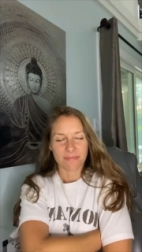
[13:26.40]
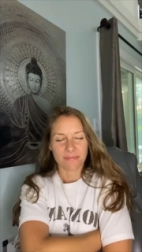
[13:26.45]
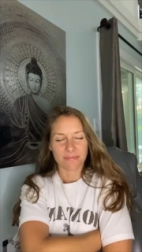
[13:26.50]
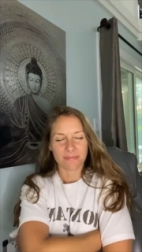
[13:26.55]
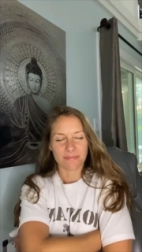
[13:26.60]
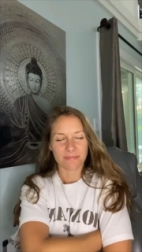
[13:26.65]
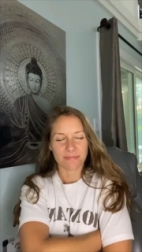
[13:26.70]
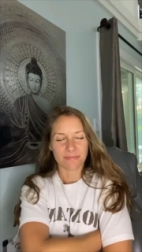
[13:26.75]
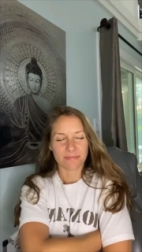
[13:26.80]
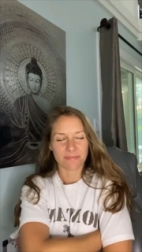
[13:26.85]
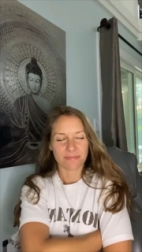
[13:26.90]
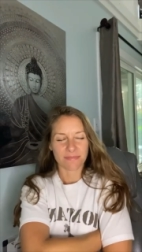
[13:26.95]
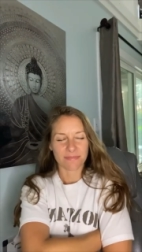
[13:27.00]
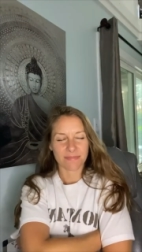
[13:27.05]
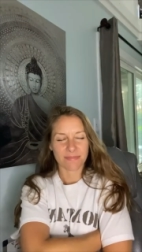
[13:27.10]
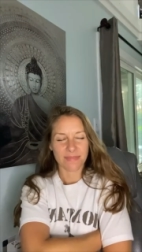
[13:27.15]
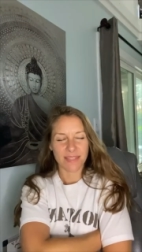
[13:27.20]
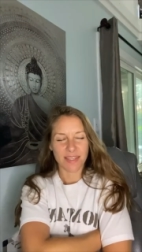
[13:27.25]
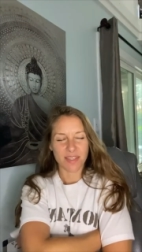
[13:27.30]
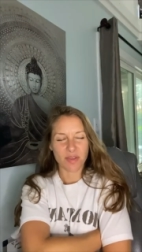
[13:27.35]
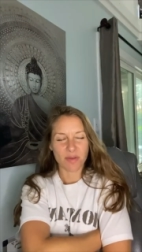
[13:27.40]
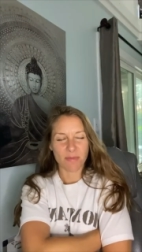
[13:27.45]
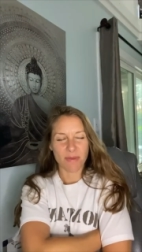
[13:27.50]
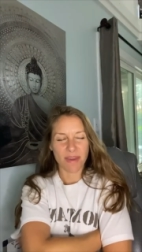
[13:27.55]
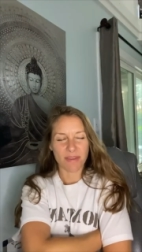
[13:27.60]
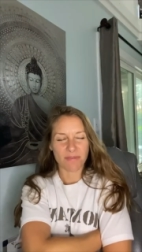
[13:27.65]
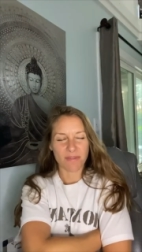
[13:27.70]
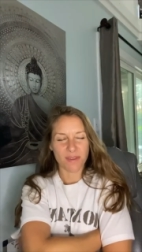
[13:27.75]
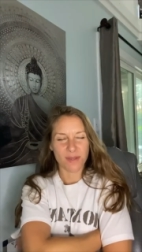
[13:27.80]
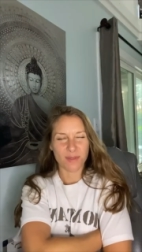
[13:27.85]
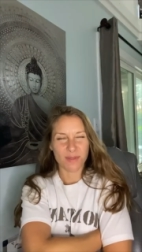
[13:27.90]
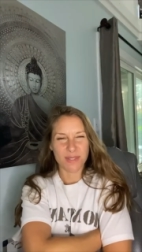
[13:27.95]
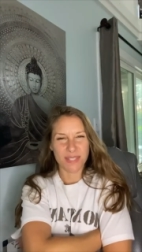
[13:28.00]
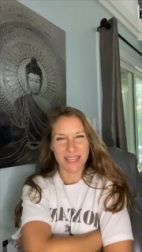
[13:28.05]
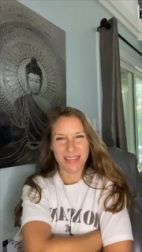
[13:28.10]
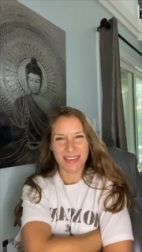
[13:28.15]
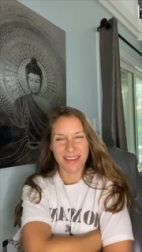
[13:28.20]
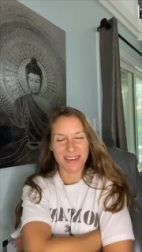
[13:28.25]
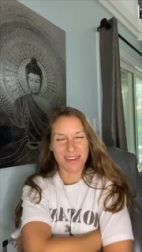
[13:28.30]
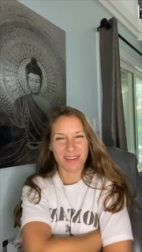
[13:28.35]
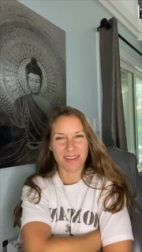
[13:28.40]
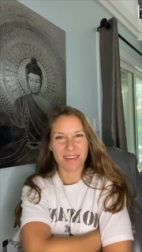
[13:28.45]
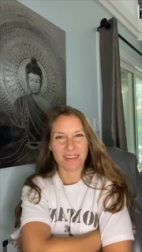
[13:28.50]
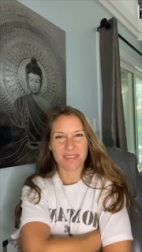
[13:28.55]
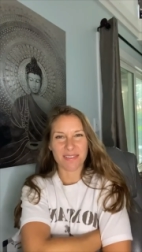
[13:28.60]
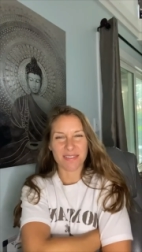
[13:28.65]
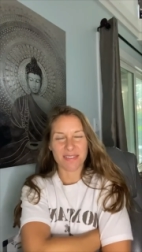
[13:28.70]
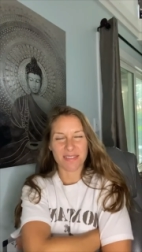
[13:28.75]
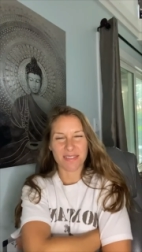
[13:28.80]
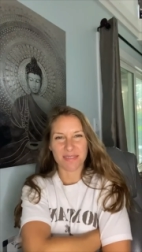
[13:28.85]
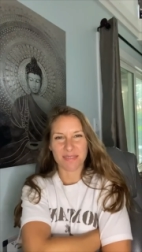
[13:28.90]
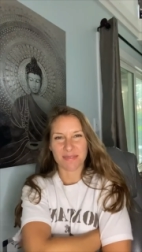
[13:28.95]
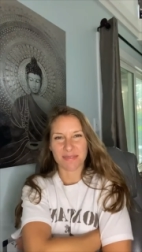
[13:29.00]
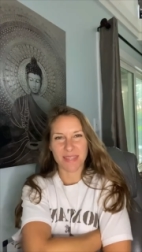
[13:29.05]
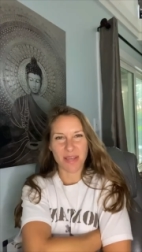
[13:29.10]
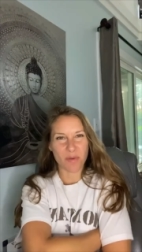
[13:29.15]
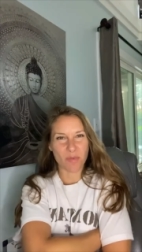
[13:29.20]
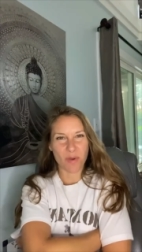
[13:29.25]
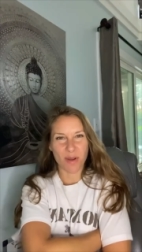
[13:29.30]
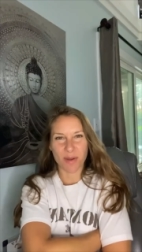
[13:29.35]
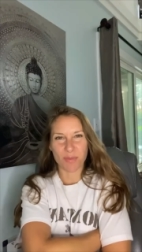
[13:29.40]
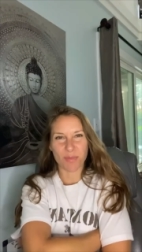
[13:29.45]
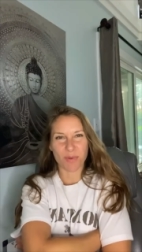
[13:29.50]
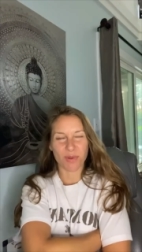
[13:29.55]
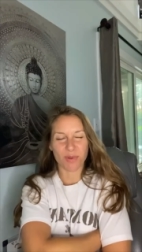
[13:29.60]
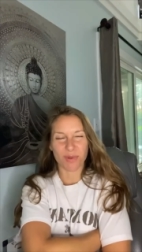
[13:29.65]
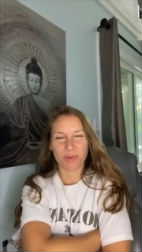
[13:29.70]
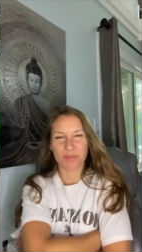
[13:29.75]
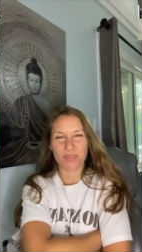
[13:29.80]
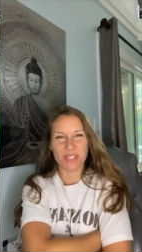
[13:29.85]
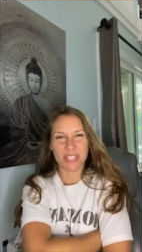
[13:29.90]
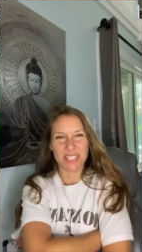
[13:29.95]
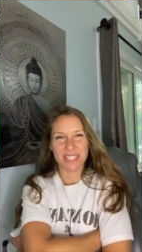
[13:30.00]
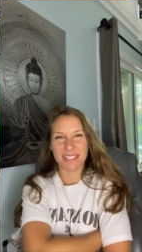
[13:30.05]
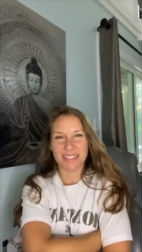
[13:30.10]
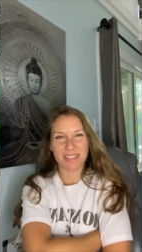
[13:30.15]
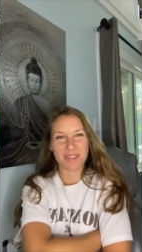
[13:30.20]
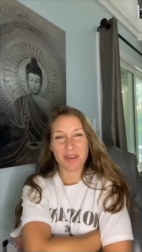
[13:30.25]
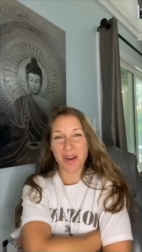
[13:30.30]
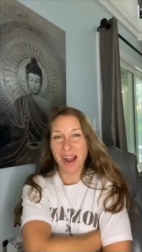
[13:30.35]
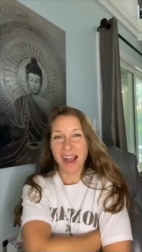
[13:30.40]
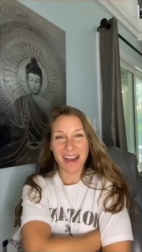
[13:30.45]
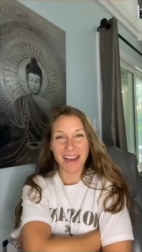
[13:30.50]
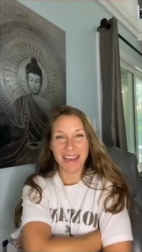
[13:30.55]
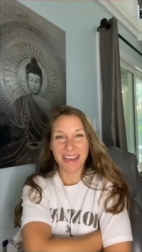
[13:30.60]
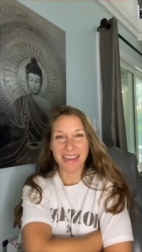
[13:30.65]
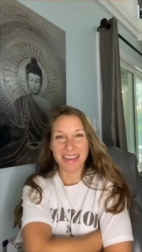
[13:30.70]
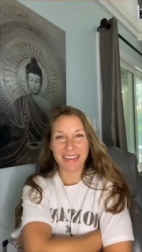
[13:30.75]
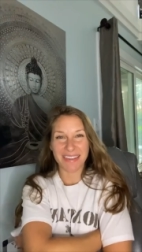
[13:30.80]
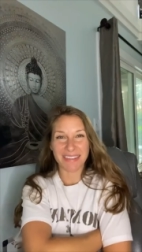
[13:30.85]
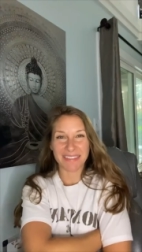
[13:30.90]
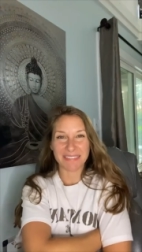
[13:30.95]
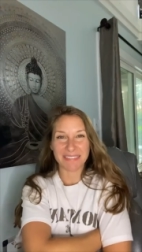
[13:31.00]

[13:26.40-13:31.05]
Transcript: You may feel tears that want to move. Just cry.